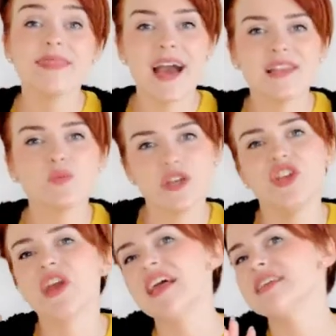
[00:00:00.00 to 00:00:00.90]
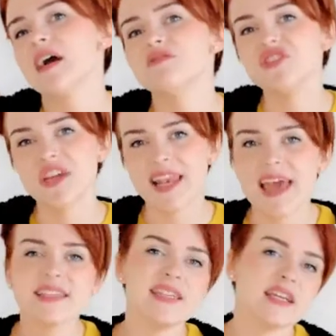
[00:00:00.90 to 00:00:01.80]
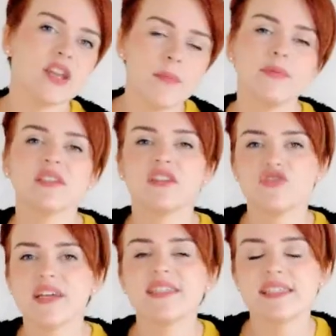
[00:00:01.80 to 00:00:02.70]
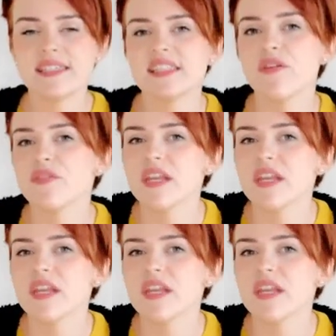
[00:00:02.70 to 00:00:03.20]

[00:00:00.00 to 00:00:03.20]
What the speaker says: that's when you get down to collecting numbers and addresses and stuff,